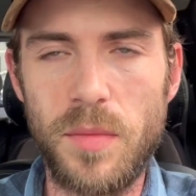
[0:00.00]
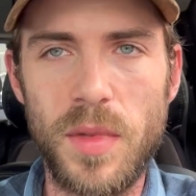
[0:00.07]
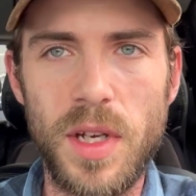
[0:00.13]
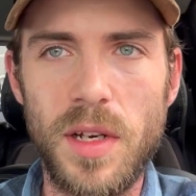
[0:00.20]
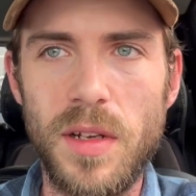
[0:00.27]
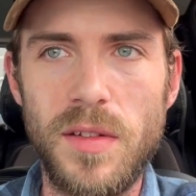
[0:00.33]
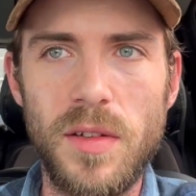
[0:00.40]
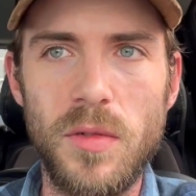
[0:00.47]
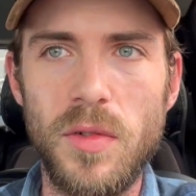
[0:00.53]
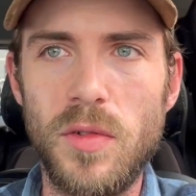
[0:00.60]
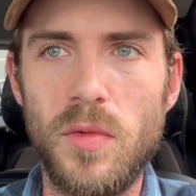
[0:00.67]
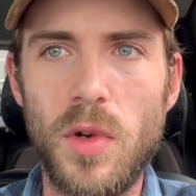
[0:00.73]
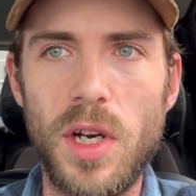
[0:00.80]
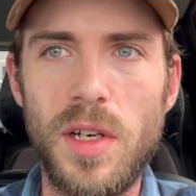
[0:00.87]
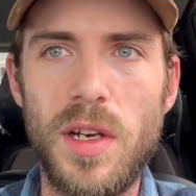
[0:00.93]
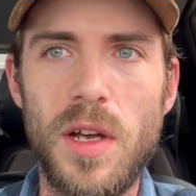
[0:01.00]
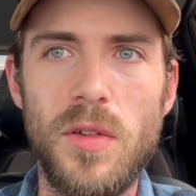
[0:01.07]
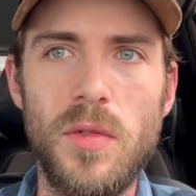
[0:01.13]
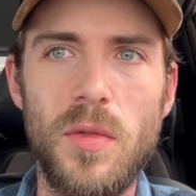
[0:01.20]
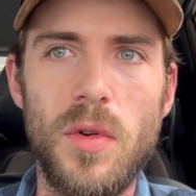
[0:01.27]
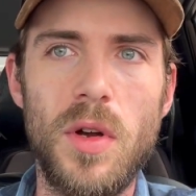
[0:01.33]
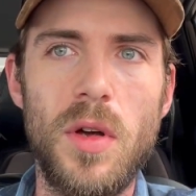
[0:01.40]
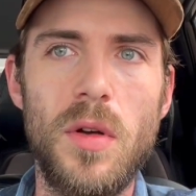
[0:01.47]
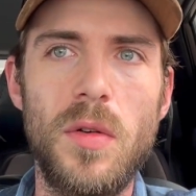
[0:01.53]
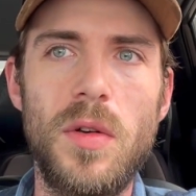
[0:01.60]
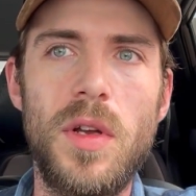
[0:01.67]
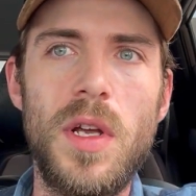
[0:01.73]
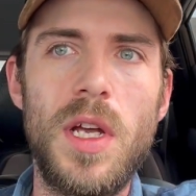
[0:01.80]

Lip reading: minutes. It was right down the road.